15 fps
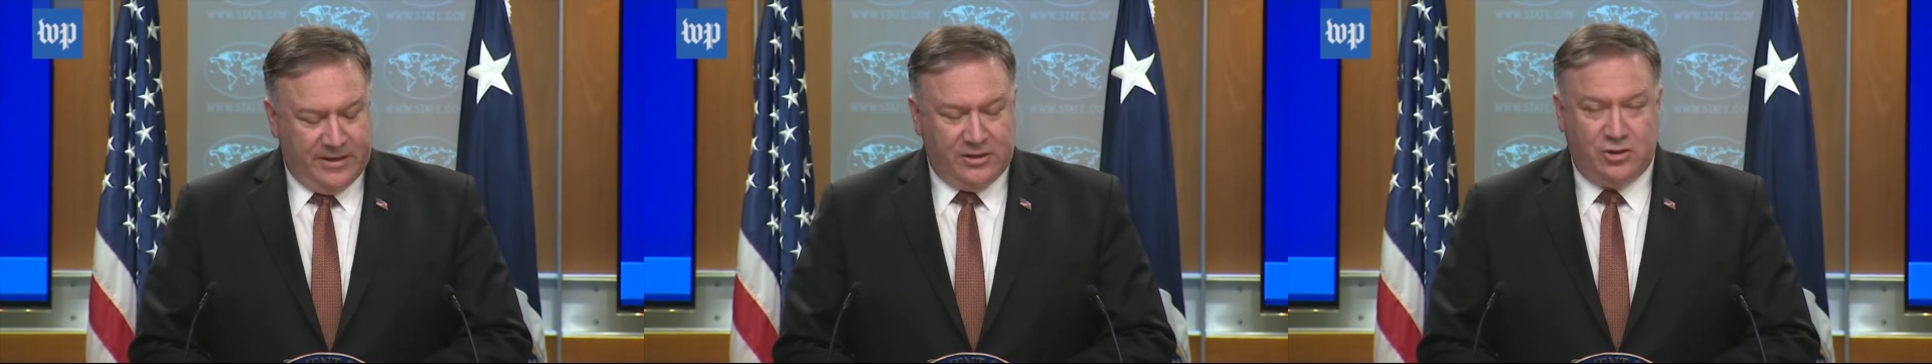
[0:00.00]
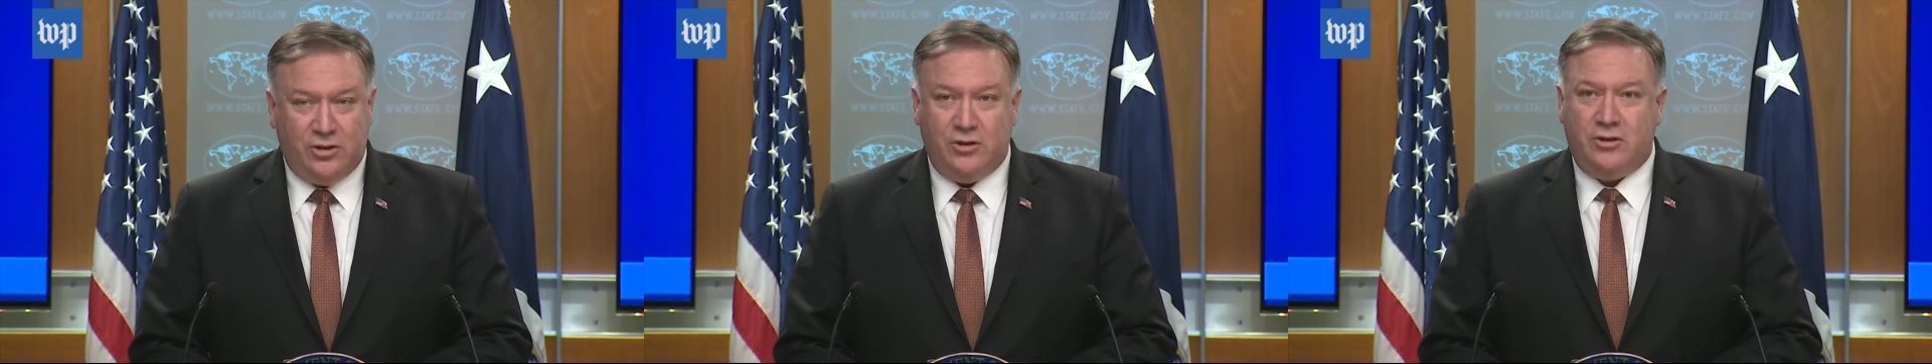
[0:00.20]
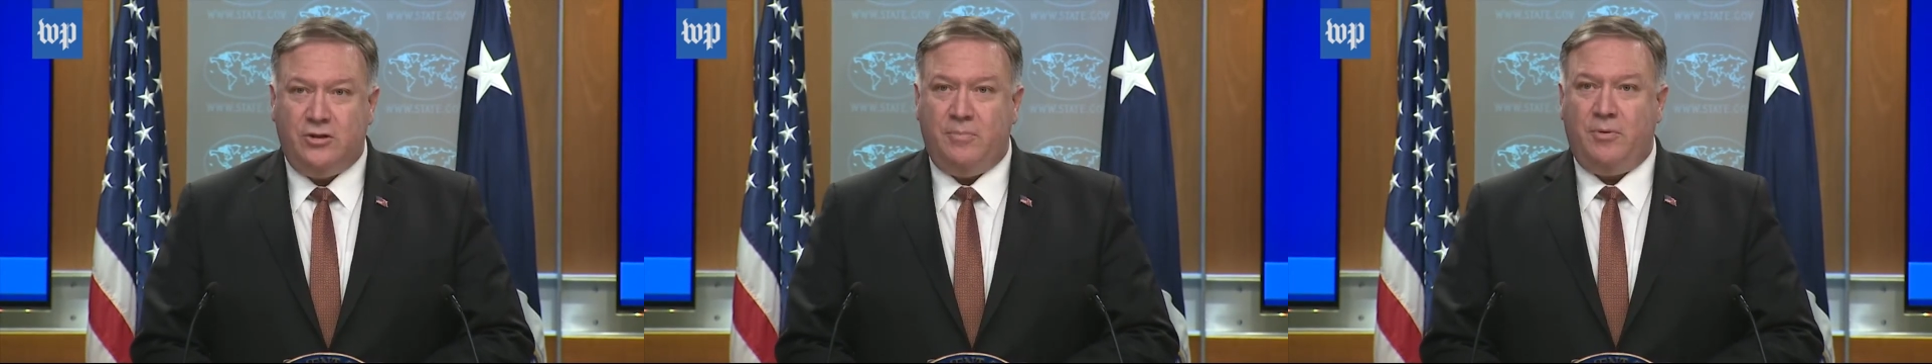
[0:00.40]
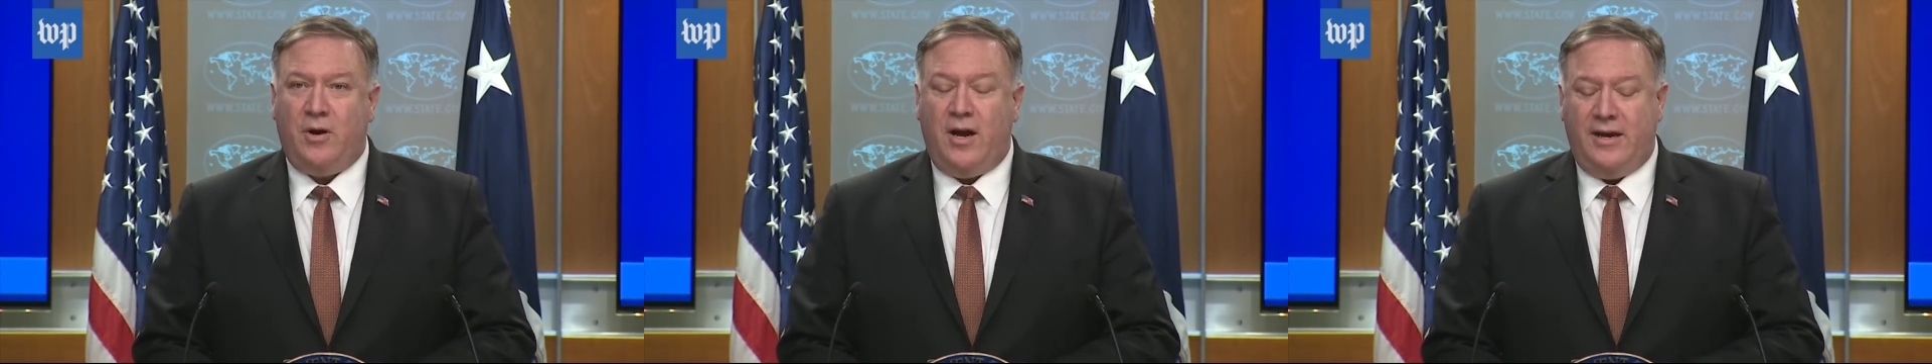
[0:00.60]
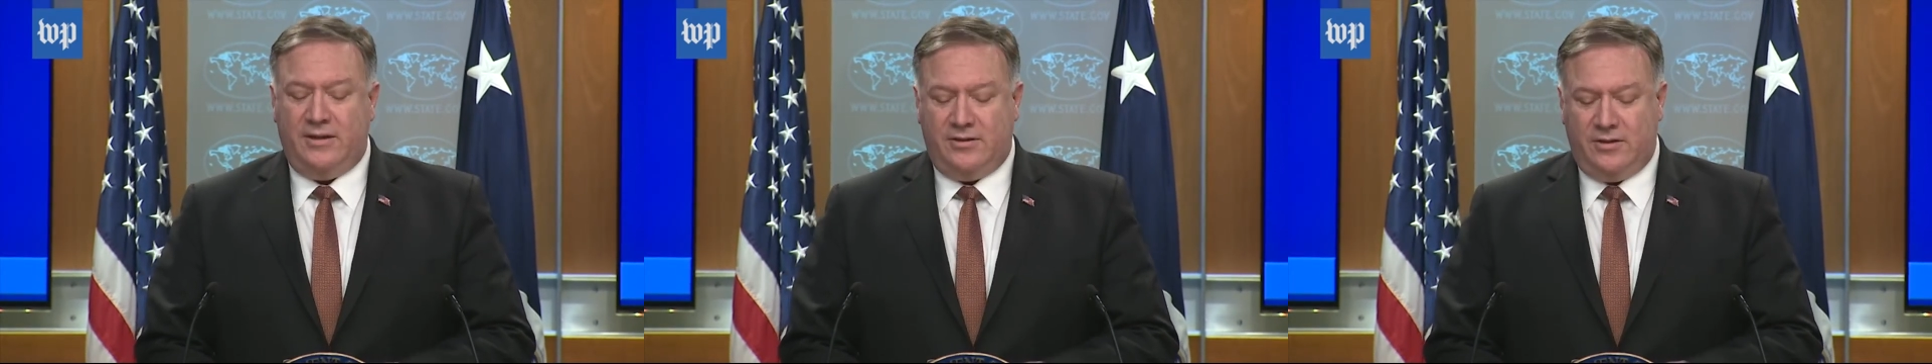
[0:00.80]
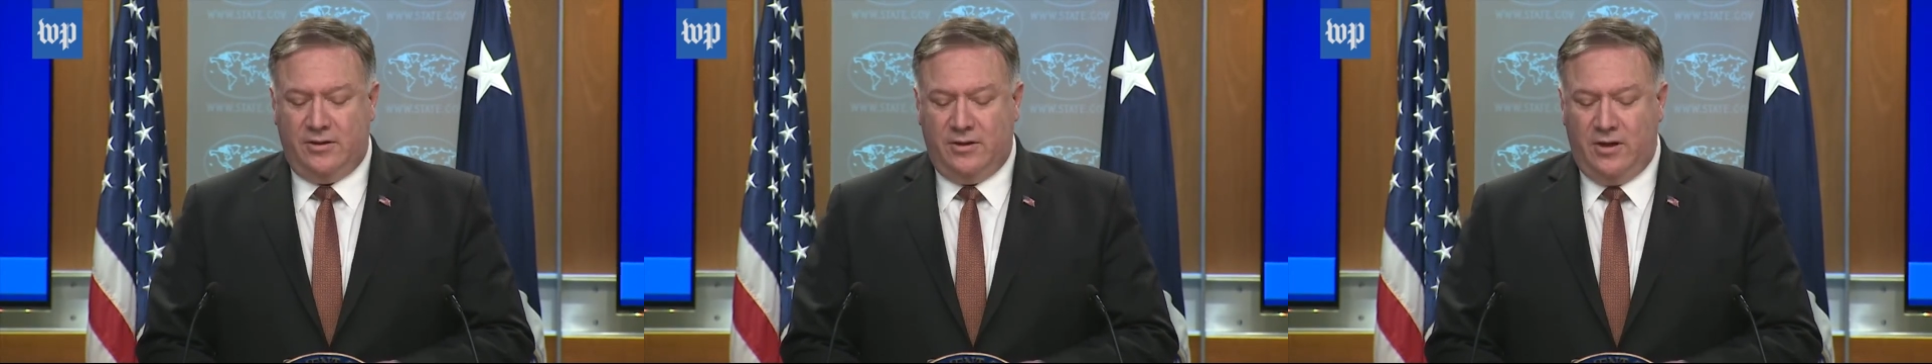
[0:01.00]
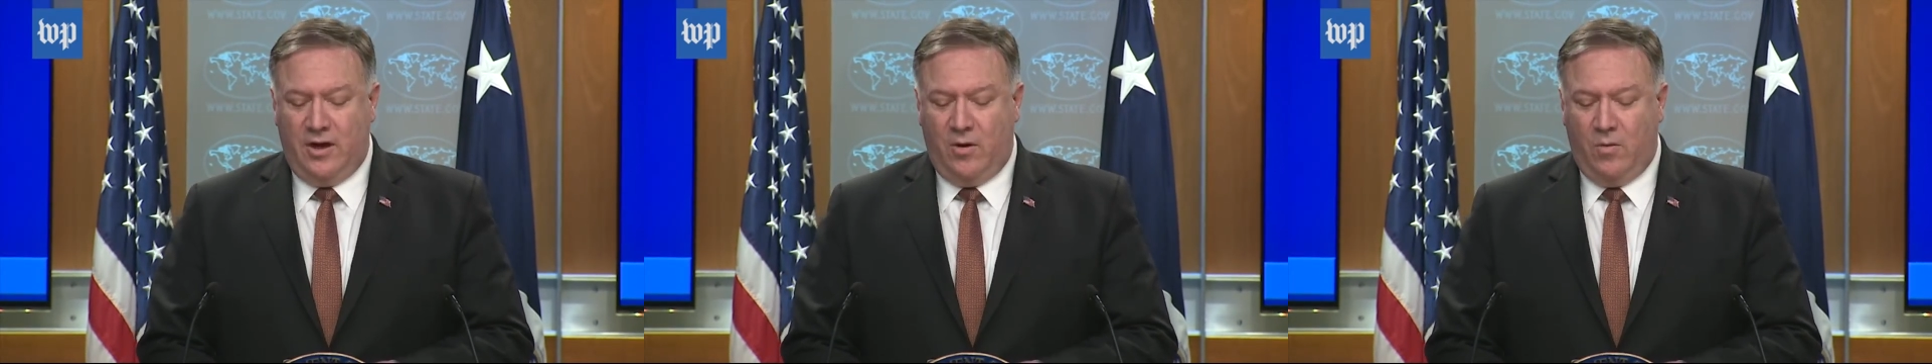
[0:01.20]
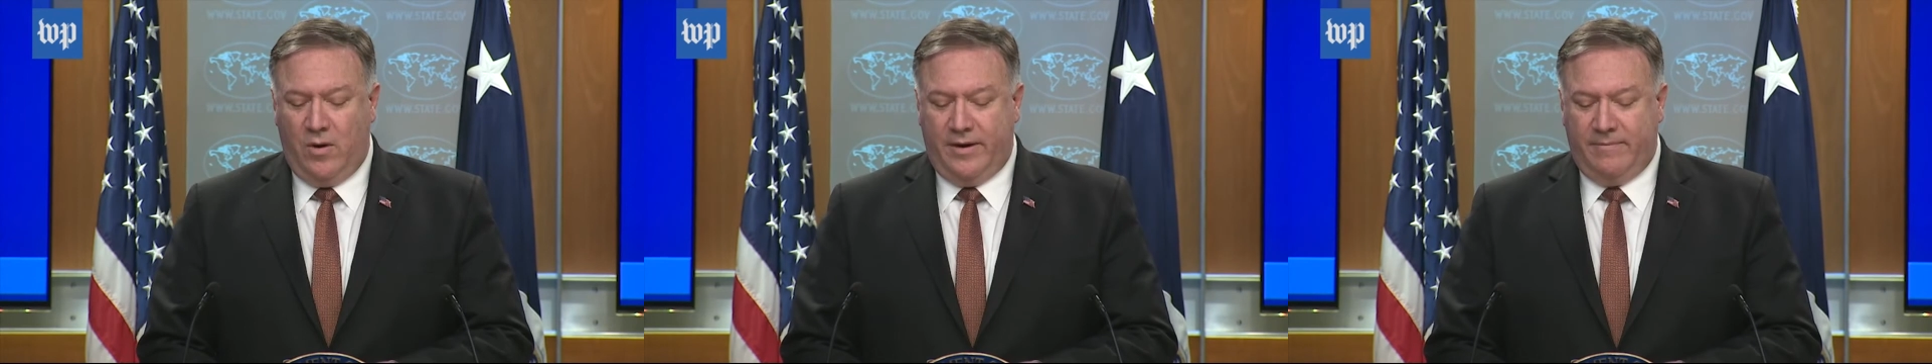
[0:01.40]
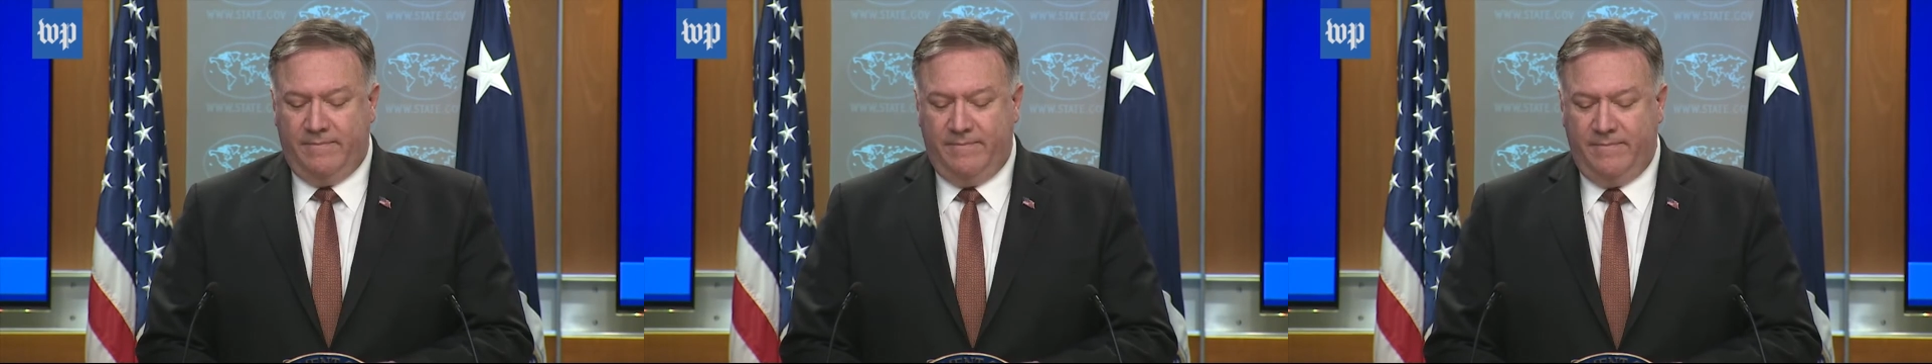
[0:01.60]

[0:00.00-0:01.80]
and should surprise no one.